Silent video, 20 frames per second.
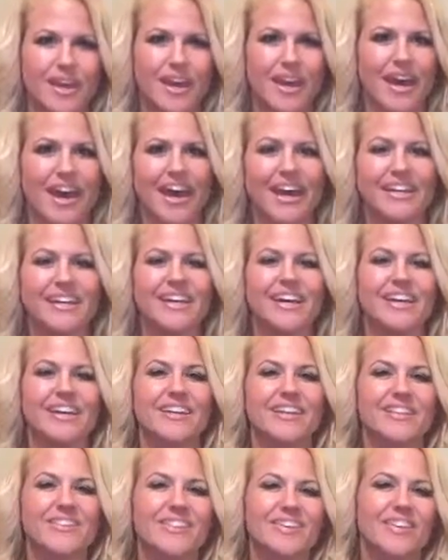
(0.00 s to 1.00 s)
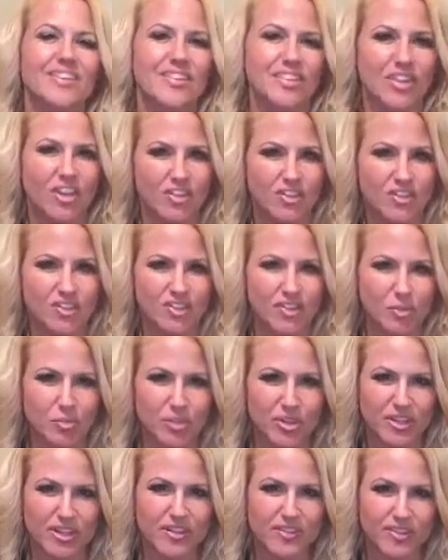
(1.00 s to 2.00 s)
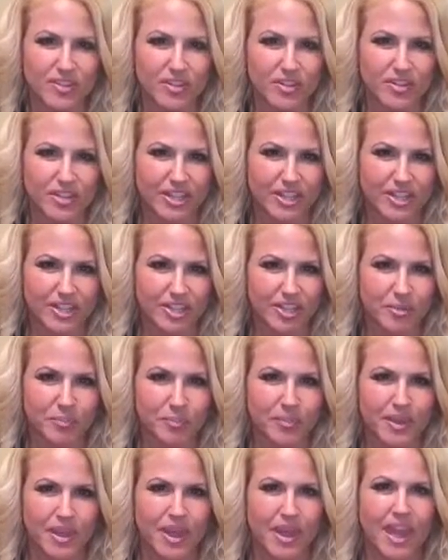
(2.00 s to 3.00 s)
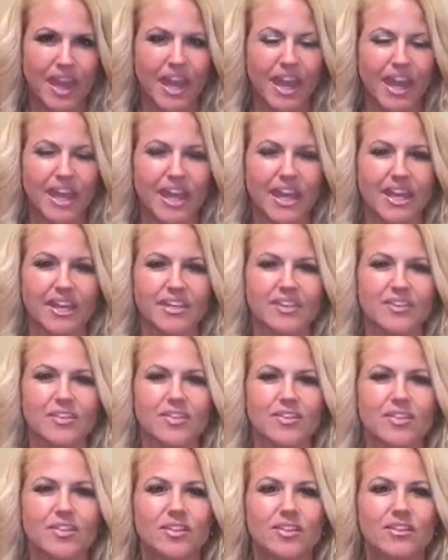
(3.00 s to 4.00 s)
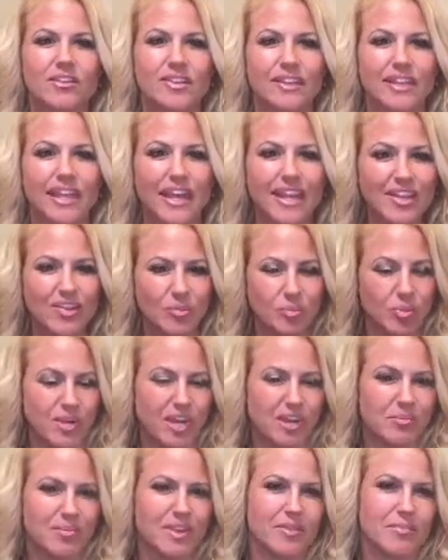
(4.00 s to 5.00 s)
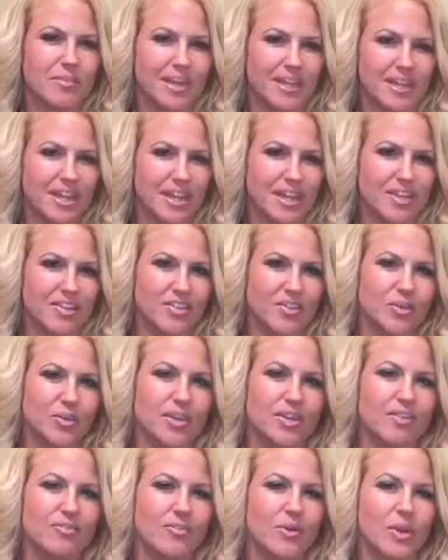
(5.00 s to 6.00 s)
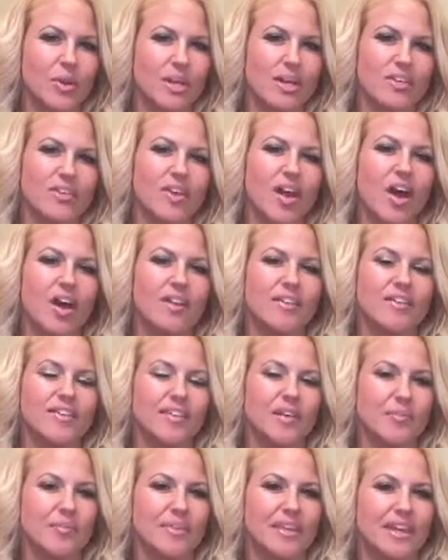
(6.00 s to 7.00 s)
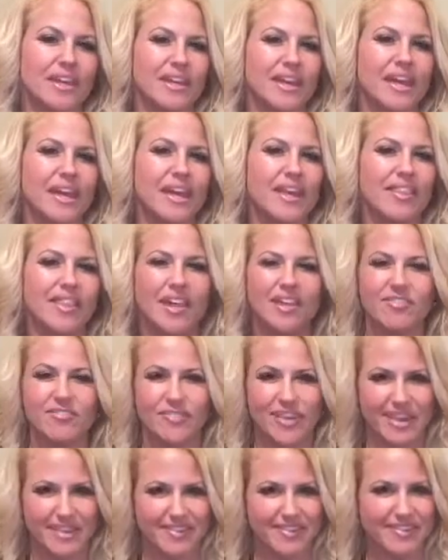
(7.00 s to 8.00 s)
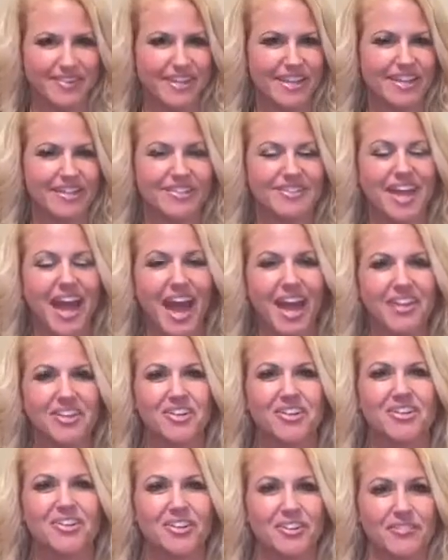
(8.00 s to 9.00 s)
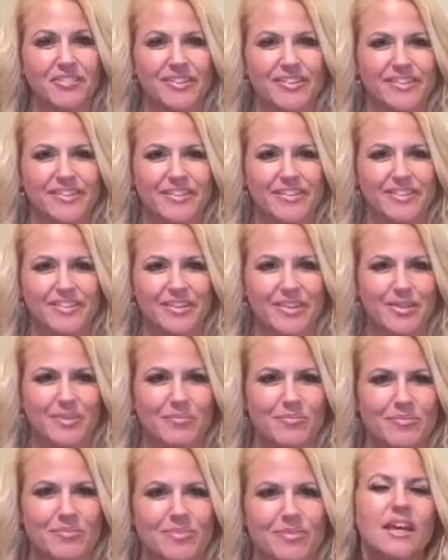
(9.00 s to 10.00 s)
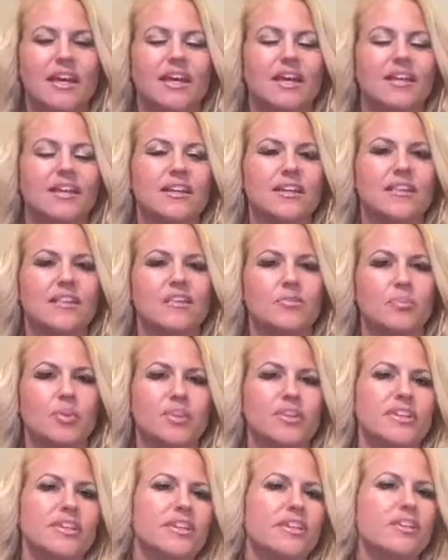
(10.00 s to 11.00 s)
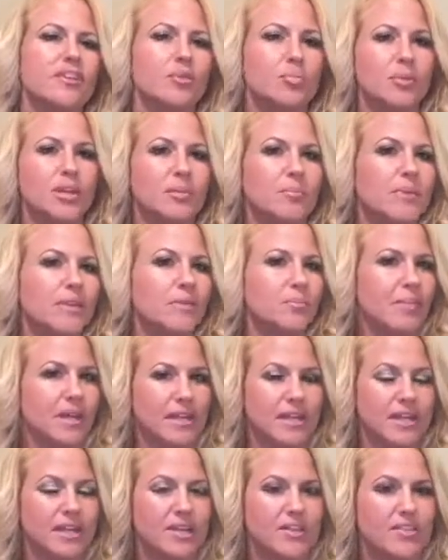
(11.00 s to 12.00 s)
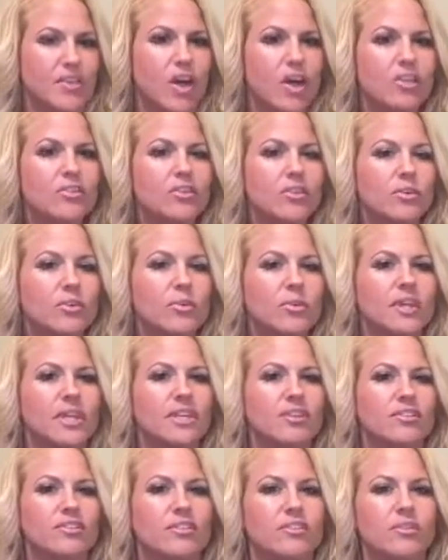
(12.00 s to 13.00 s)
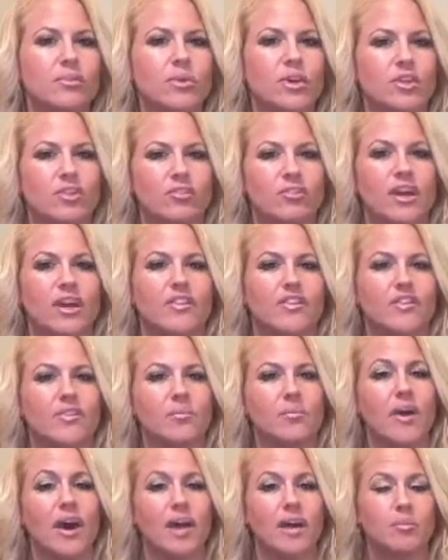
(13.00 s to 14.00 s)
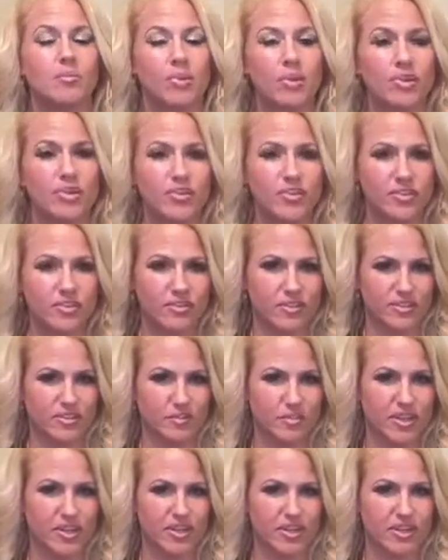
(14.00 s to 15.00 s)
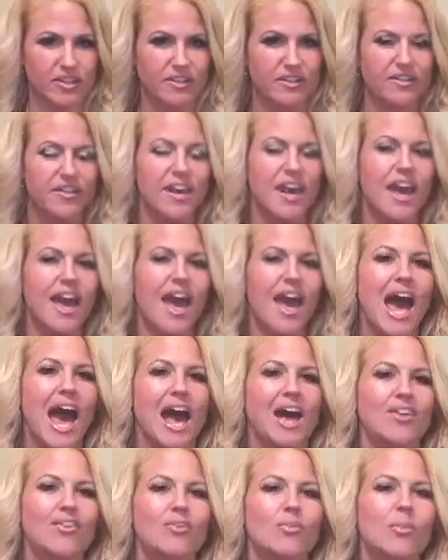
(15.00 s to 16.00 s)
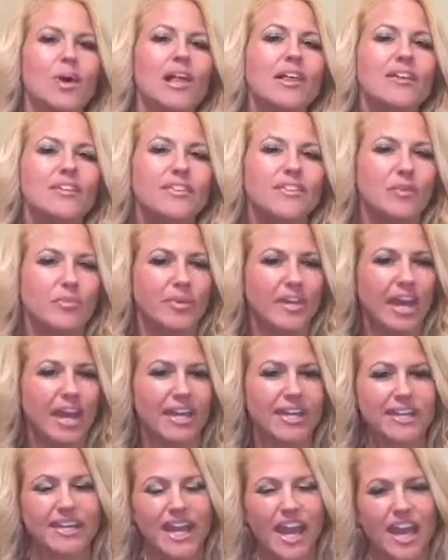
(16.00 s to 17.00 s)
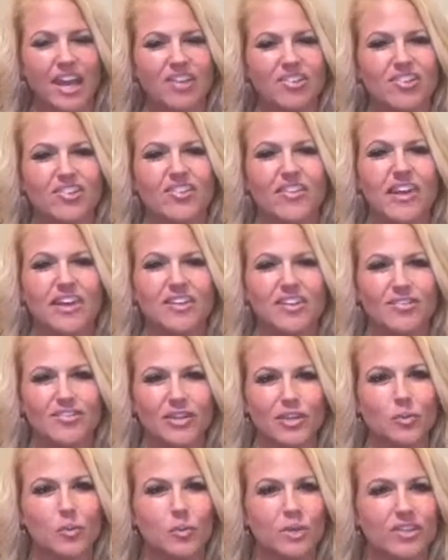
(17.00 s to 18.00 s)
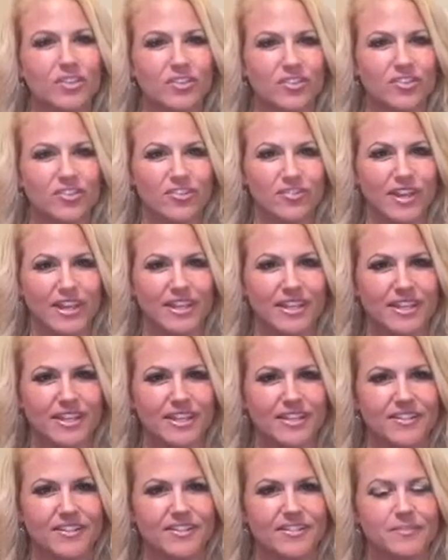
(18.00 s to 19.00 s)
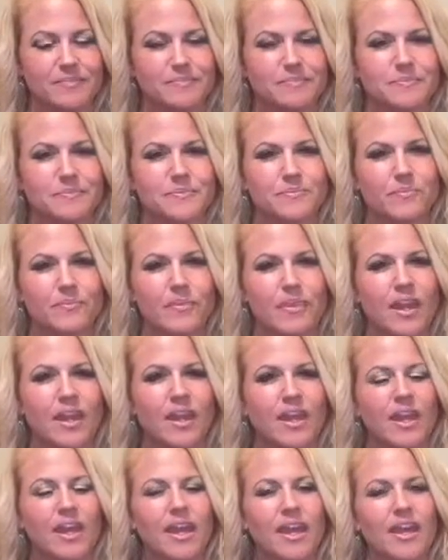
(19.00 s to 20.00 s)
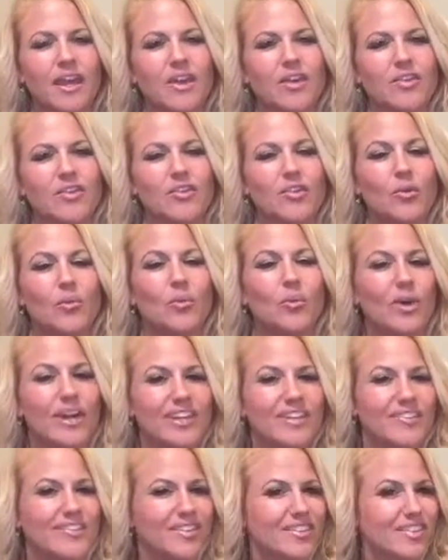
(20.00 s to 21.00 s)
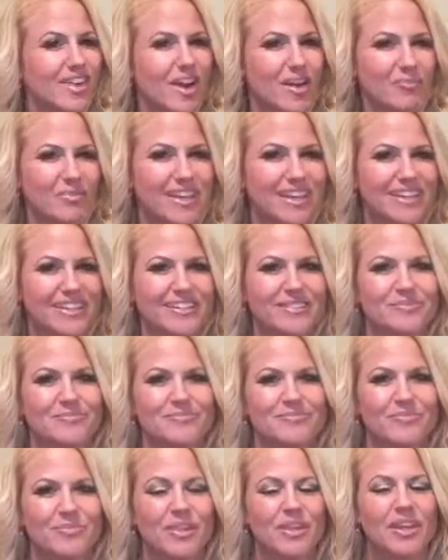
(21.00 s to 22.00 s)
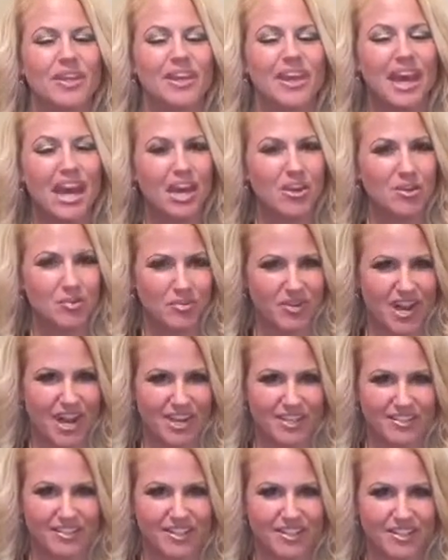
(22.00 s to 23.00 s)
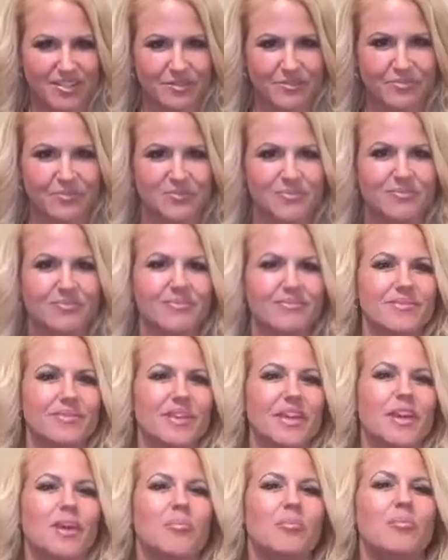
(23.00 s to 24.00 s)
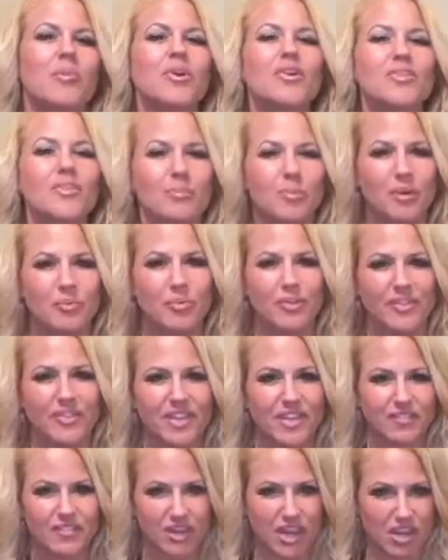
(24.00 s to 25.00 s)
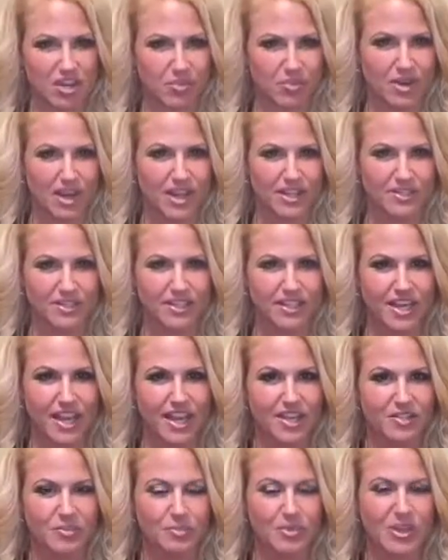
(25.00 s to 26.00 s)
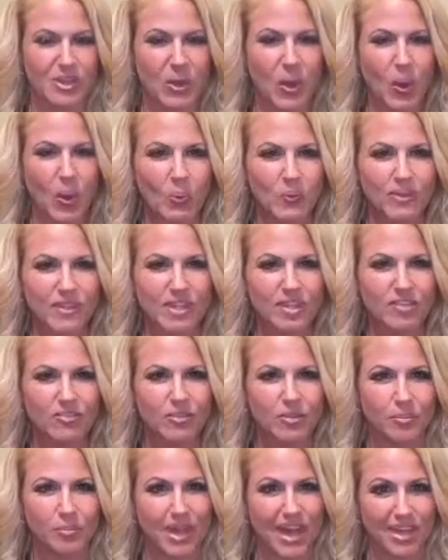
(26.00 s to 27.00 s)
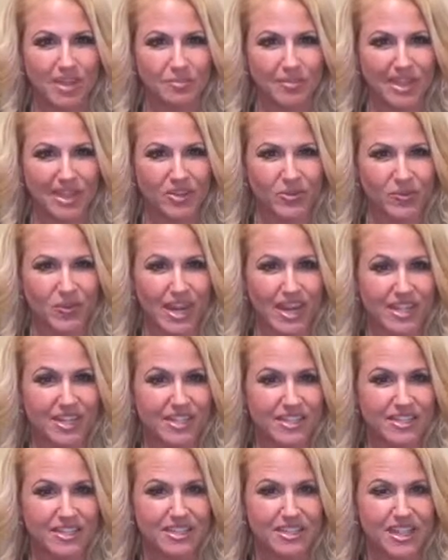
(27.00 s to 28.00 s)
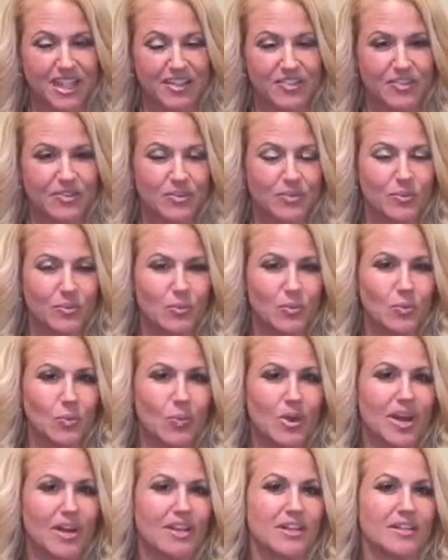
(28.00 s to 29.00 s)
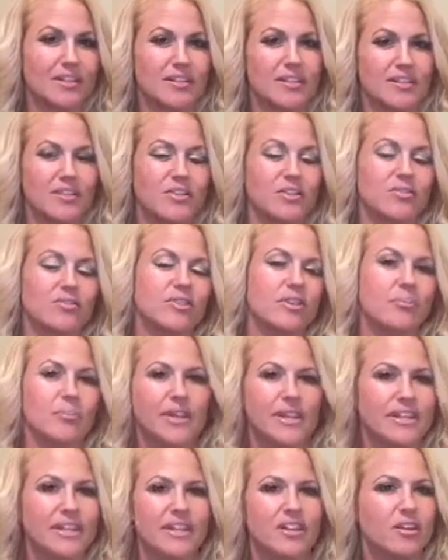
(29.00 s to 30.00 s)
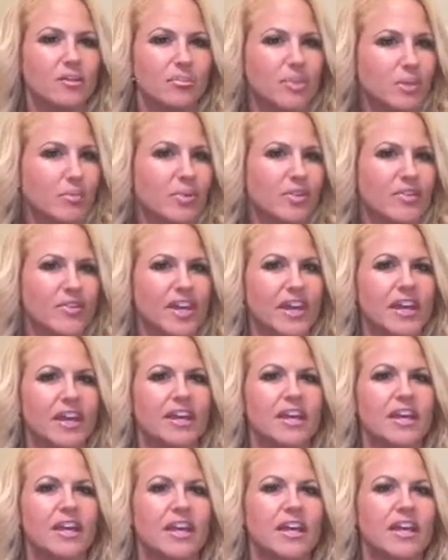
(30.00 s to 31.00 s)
Hi guys, it's Dr. Sabrina Siegel here, and today's Brain Myth Monday is going to focus on something that affects the entire nervous system. And this particular Brain Myth Monday is also going to address my personal experience as well as some cutting-edge scientific research findings. So what is the topic? Chiropractic. Most people think of chiropractic as being only for back pain, right? That's what you typically hear people say,